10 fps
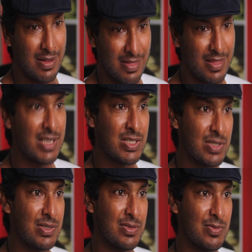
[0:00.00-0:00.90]
think
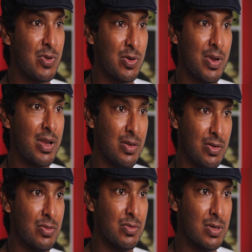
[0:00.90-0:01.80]
that's what we're here to
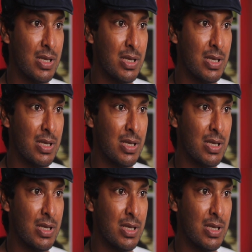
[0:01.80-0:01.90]
do.